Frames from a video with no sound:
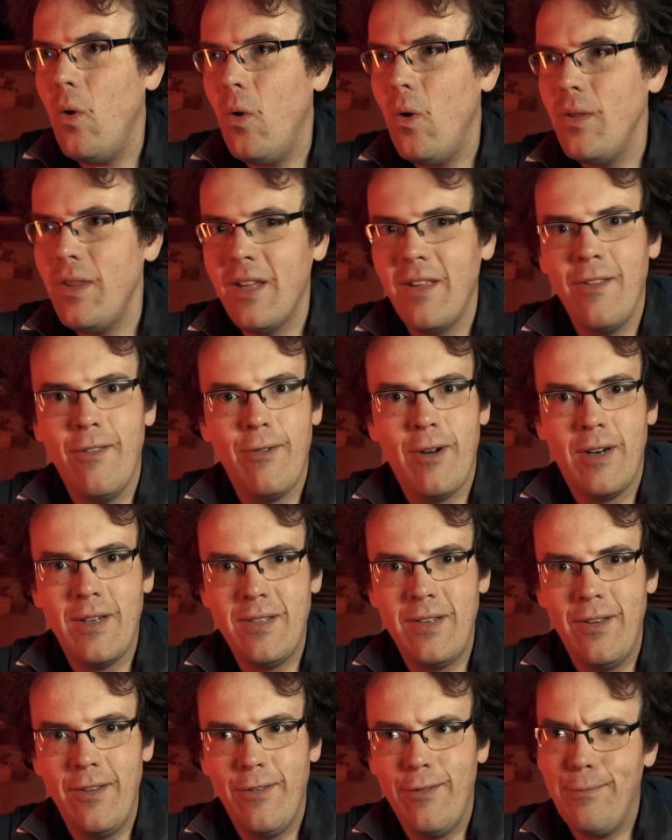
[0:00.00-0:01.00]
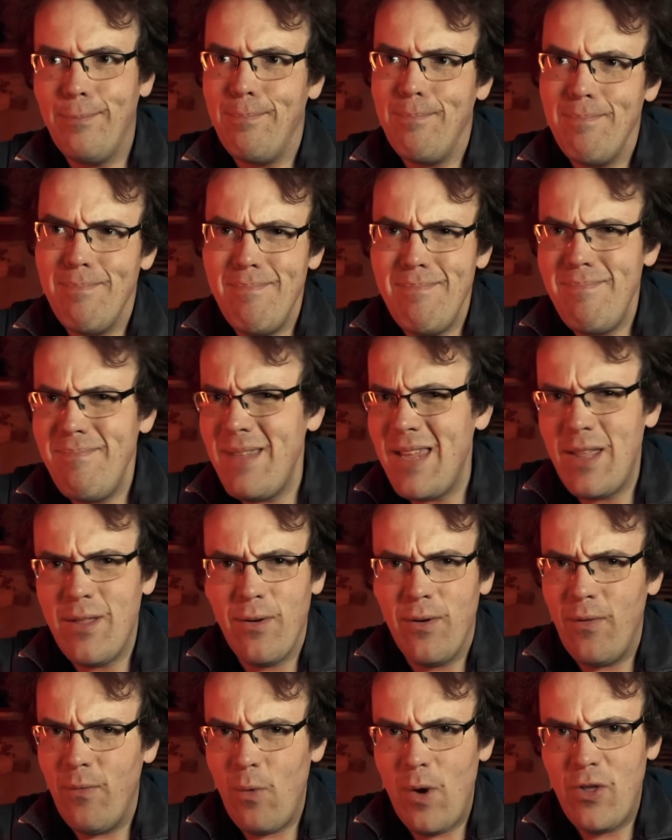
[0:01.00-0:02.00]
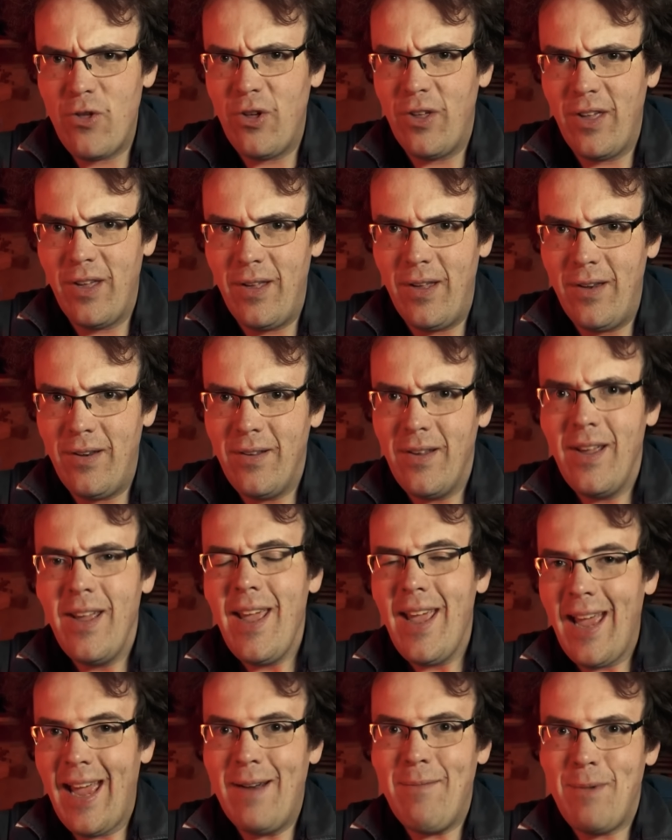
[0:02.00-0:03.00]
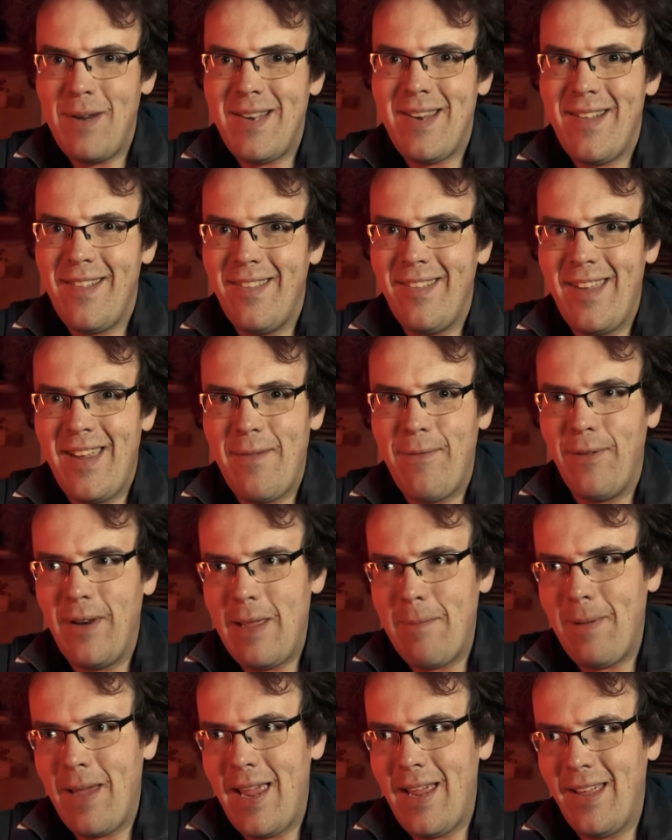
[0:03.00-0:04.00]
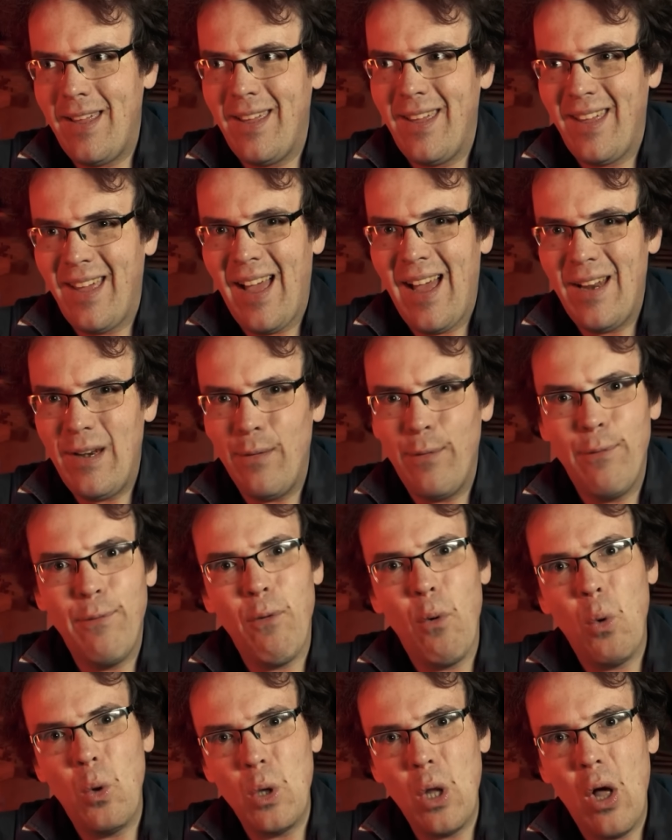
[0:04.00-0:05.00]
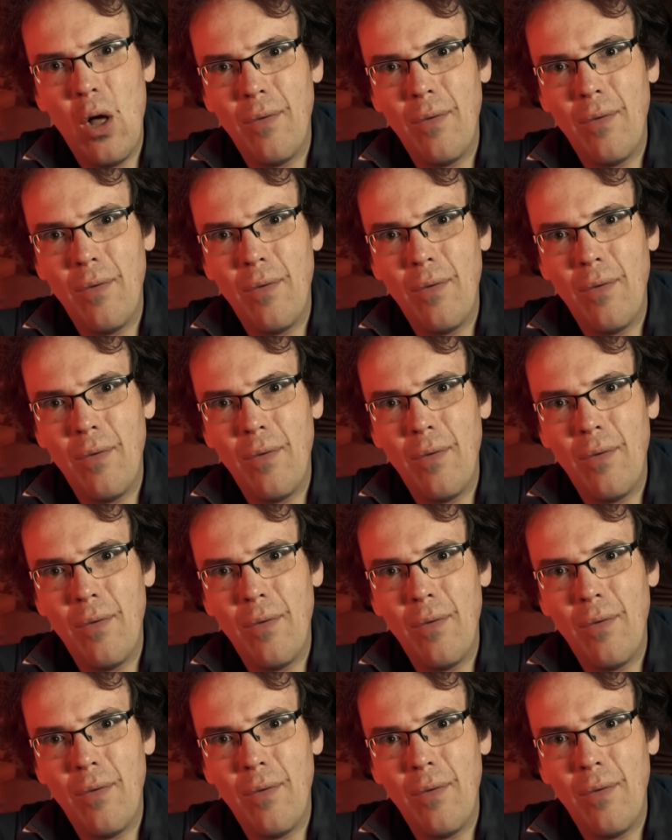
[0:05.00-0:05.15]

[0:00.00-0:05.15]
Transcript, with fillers: or the constructors, neither of which occurred. And we did see Felipe kind of fall